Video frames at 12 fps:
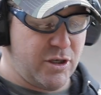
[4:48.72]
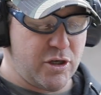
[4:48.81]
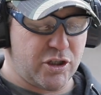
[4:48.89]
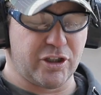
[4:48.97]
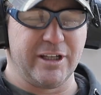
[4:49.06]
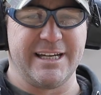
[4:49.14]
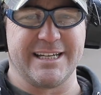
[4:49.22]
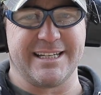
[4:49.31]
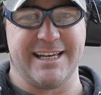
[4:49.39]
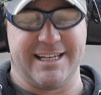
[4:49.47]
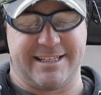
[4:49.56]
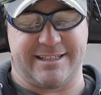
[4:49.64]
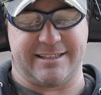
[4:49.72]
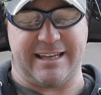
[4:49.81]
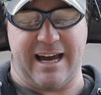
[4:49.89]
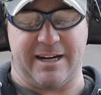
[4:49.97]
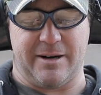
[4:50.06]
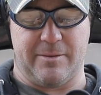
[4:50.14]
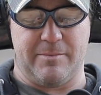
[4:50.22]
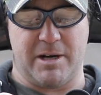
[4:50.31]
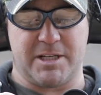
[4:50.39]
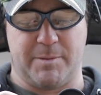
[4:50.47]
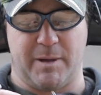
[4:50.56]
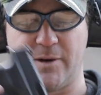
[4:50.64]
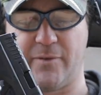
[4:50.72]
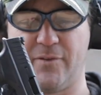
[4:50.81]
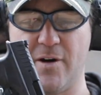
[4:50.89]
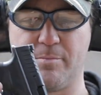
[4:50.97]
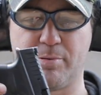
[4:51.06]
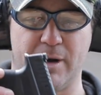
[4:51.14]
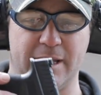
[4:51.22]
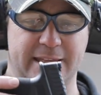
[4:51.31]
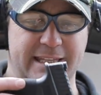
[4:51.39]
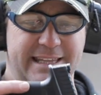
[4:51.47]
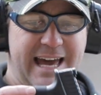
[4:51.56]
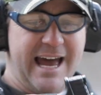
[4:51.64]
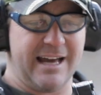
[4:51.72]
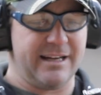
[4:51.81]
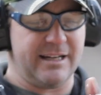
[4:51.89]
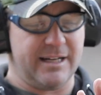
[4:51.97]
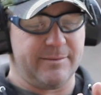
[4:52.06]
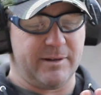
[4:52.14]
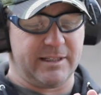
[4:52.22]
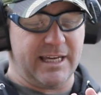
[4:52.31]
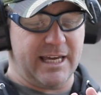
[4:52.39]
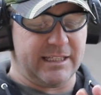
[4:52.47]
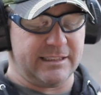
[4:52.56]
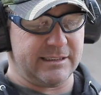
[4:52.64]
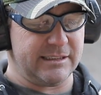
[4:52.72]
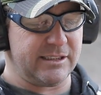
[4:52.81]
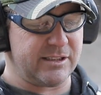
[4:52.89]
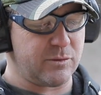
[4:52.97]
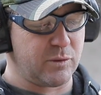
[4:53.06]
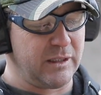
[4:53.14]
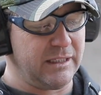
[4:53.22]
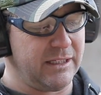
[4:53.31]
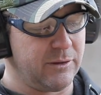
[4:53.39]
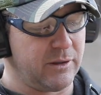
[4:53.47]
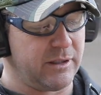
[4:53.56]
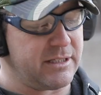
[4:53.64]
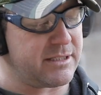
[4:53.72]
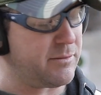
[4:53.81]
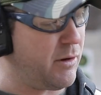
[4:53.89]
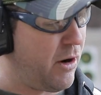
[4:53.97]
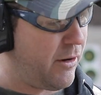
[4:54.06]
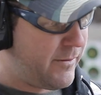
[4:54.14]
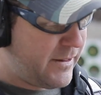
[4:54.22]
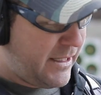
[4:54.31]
usually it's got a much bigger footprint than that. Um, again, it's really, really small.